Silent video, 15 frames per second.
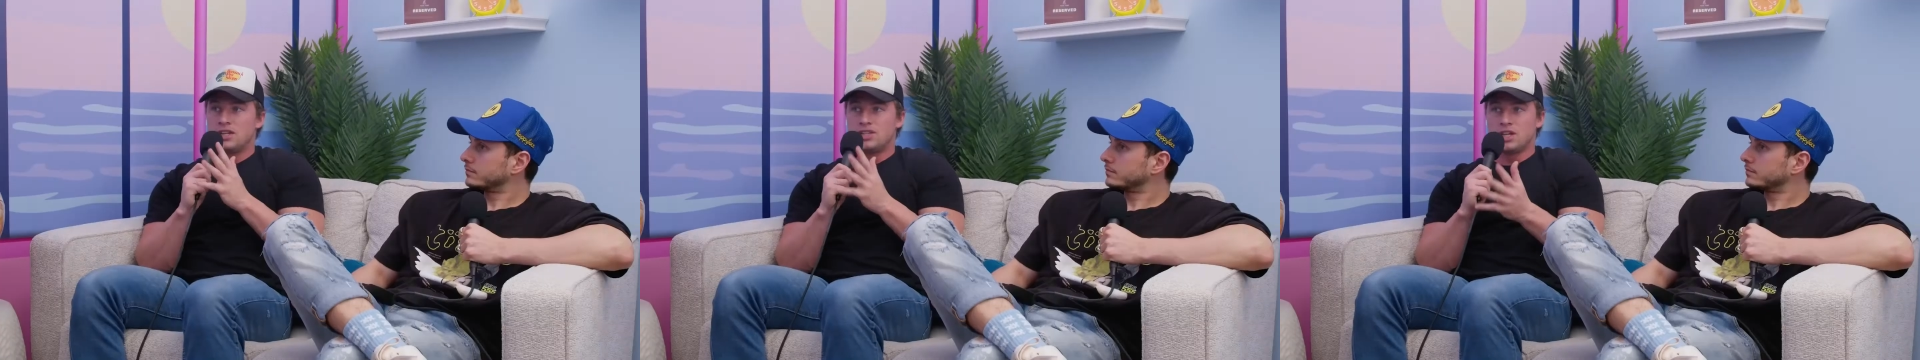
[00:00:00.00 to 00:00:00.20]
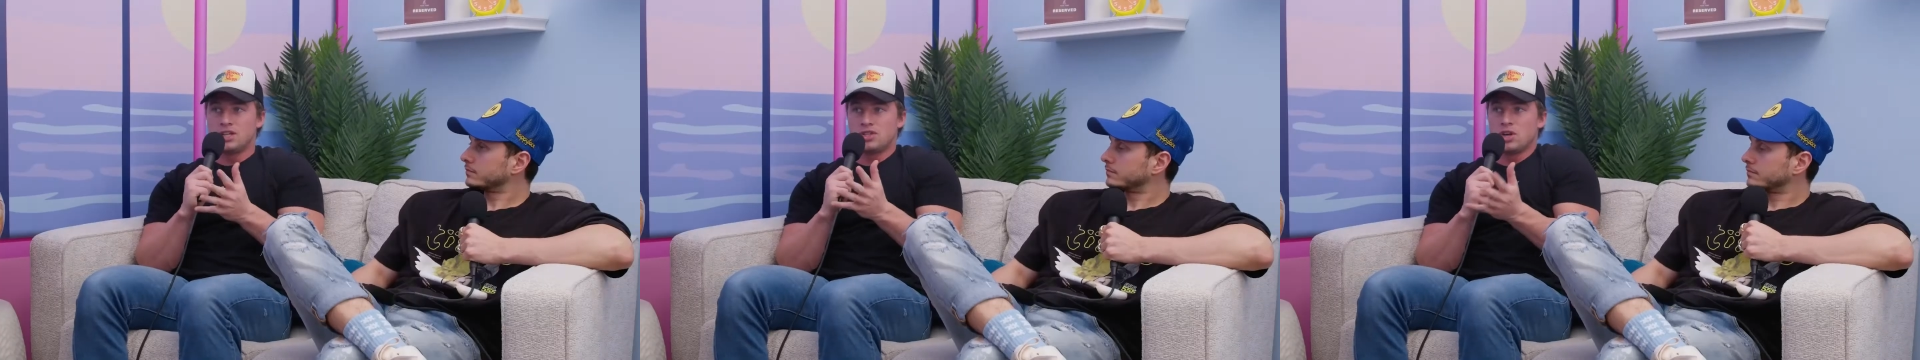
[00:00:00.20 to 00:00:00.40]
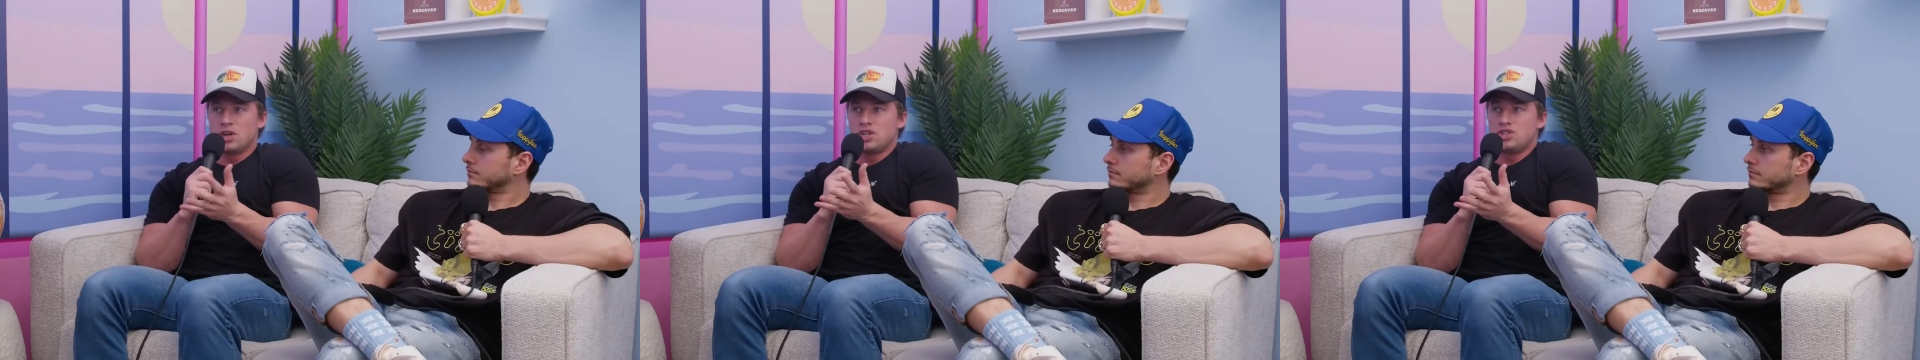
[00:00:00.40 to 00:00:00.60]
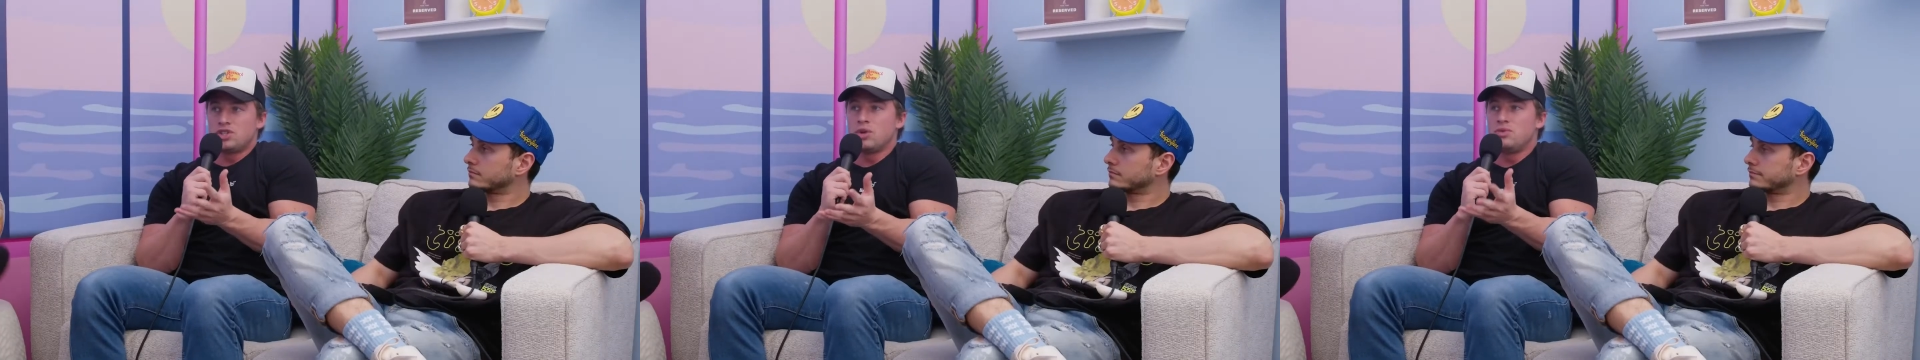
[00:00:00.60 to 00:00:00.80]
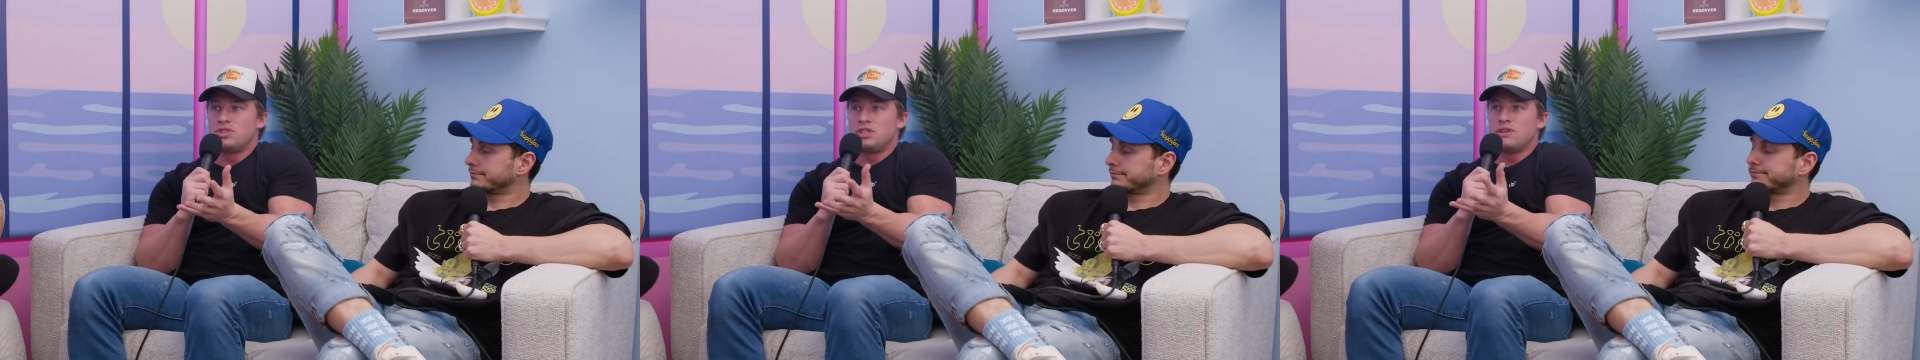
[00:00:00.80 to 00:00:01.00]
Speaker 1: it's, it's already
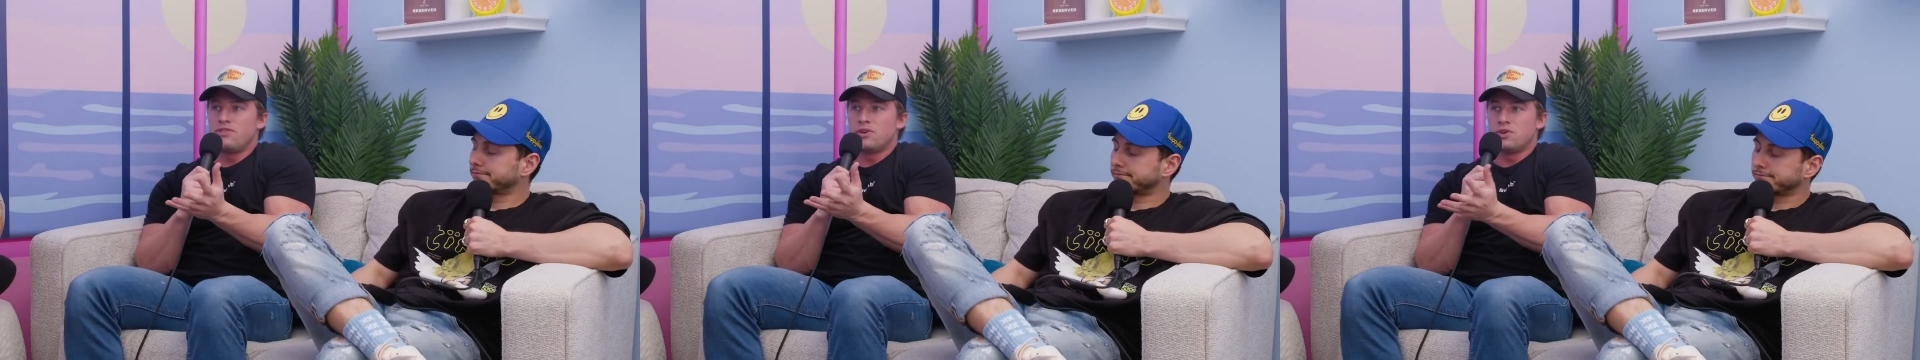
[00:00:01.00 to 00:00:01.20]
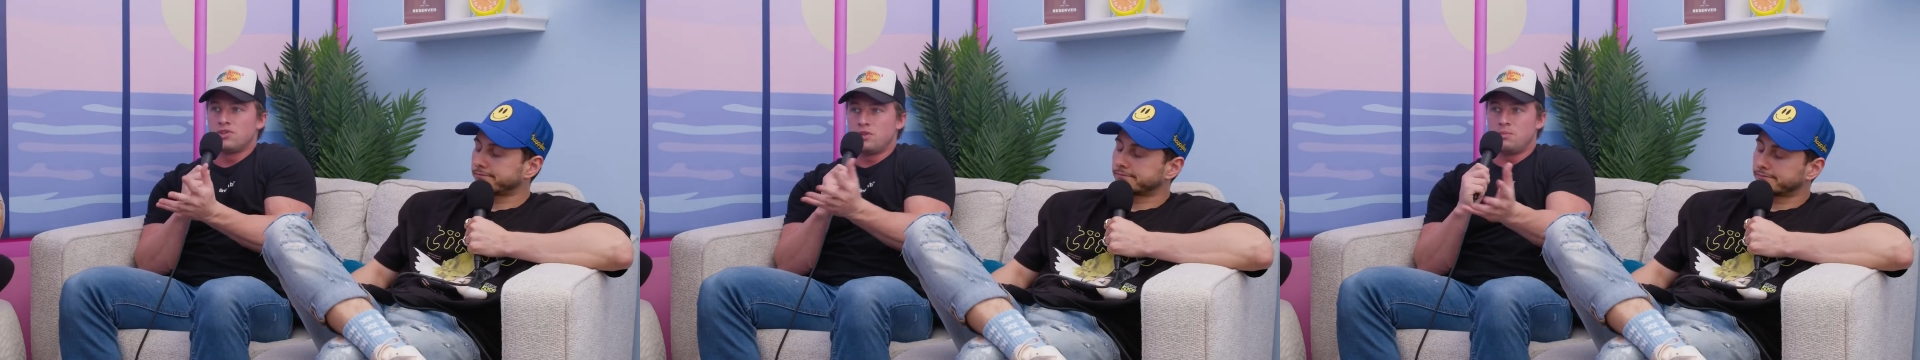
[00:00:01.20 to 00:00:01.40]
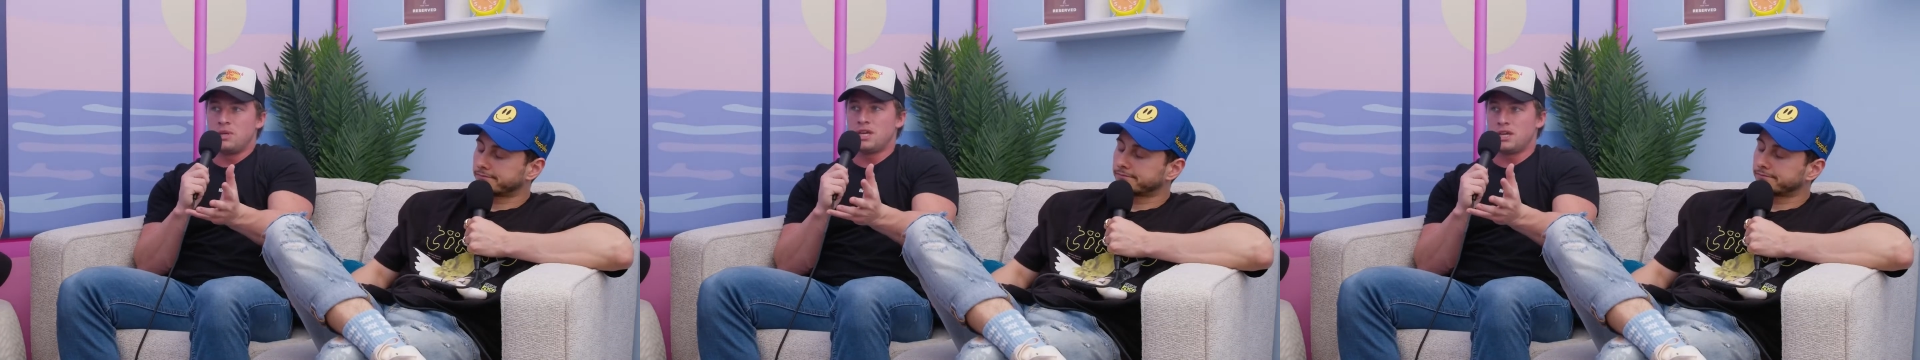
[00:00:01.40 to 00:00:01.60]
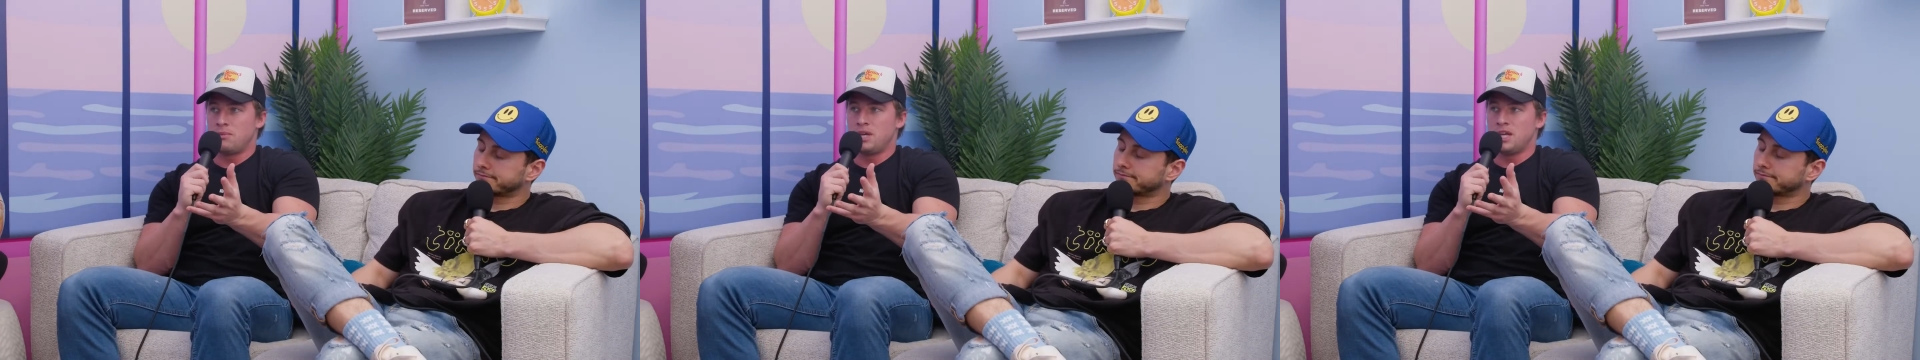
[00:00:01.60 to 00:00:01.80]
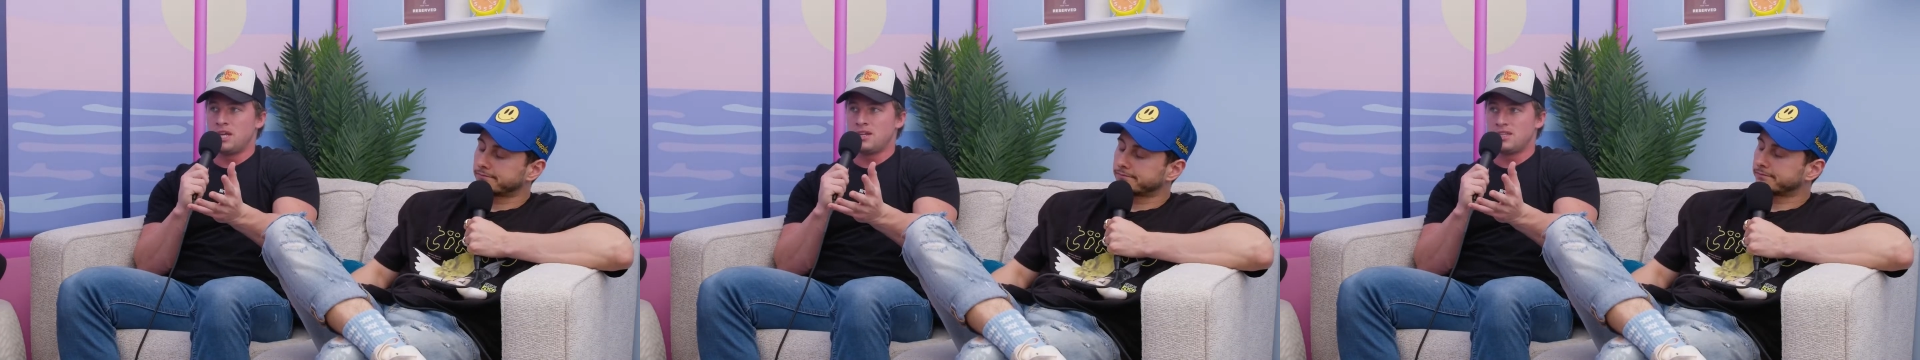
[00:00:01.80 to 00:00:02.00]
so difficult to be a
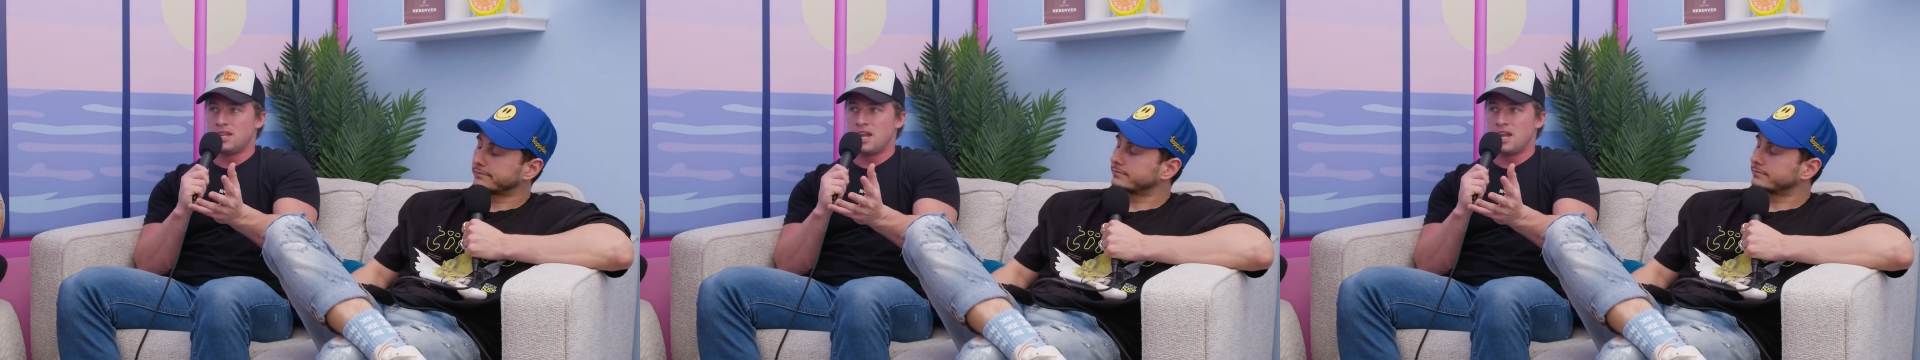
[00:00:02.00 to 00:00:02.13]
comedian